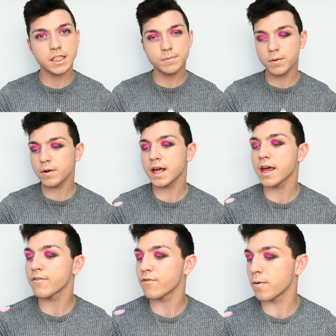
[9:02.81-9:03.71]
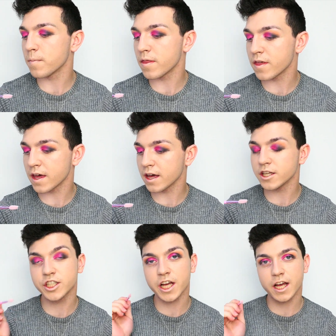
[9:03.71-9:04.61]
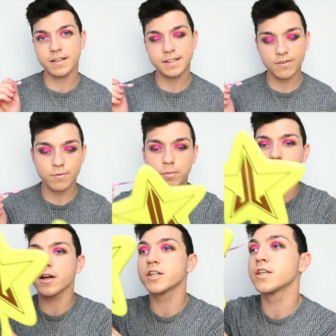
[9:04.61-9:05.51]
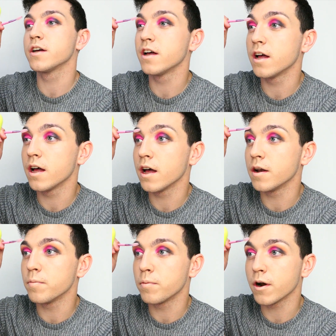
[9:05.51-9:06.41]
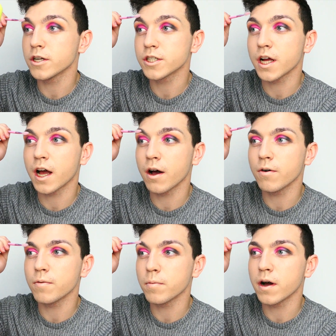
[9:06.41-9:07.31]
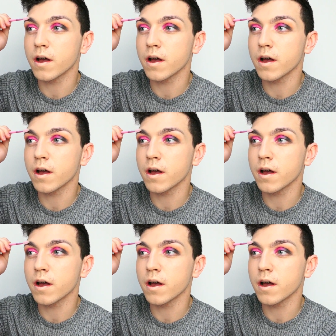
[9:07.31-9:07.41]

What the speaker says: spoolie from the JS7 brush and brush out my